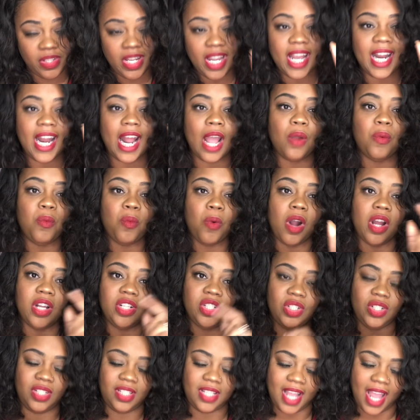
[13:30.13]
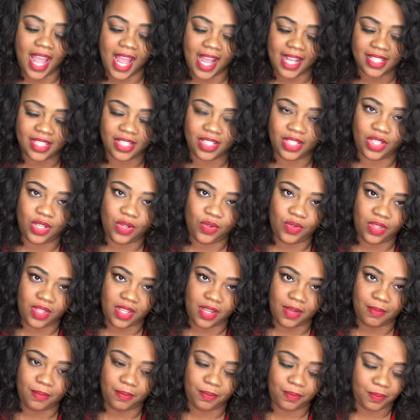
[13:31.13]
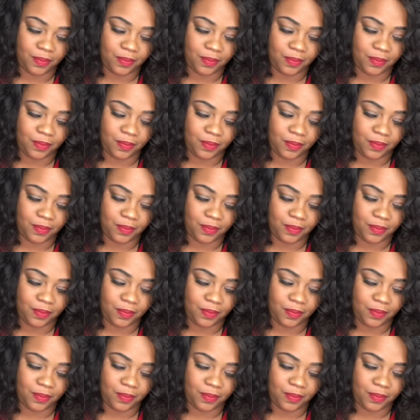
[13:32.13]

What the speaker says: And I want you to execute them.